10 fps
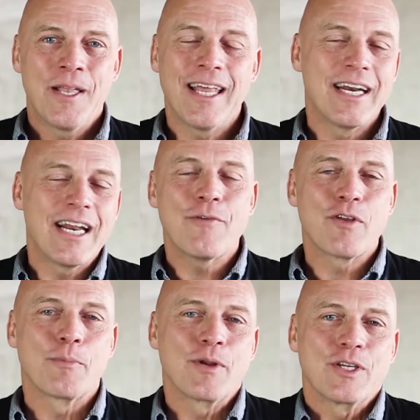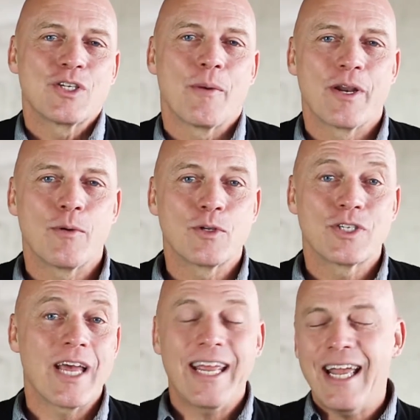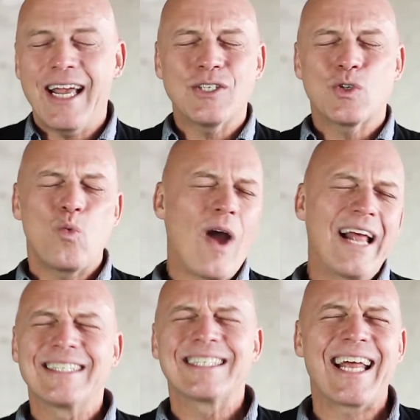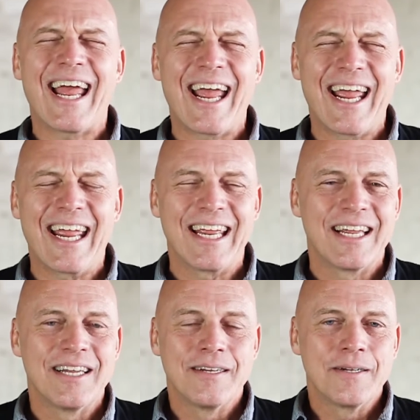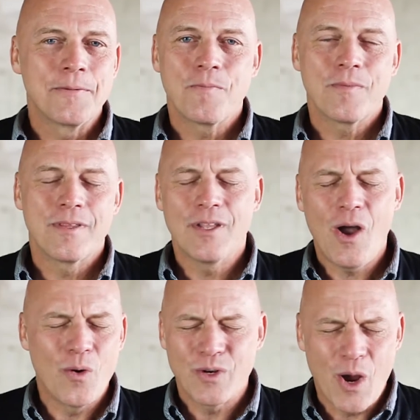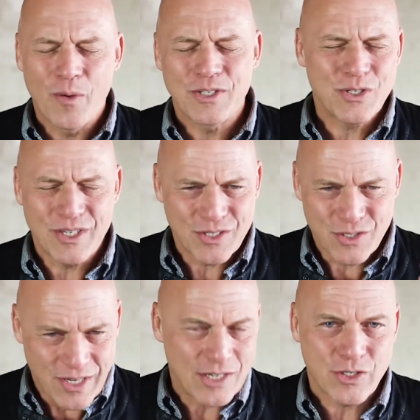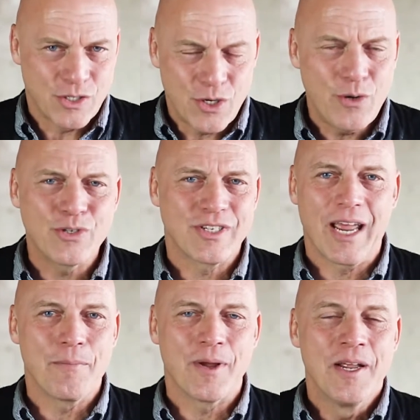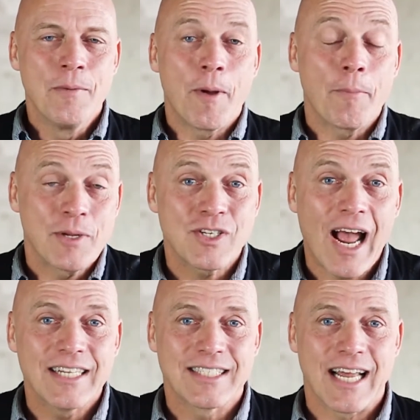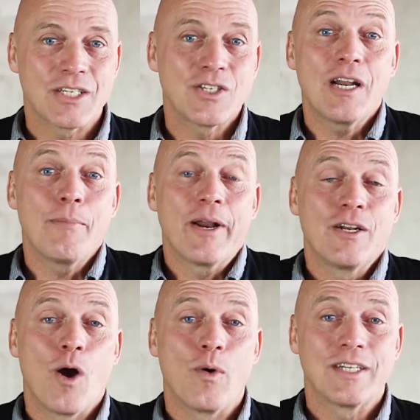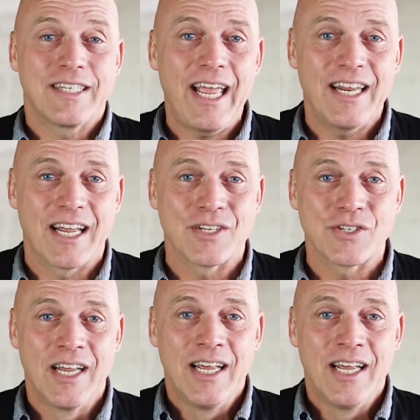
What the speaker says: And inevitably somebody would say, "It's Wednesday." No, it's actually Tuesday. But besides that, does anybody know what day it is?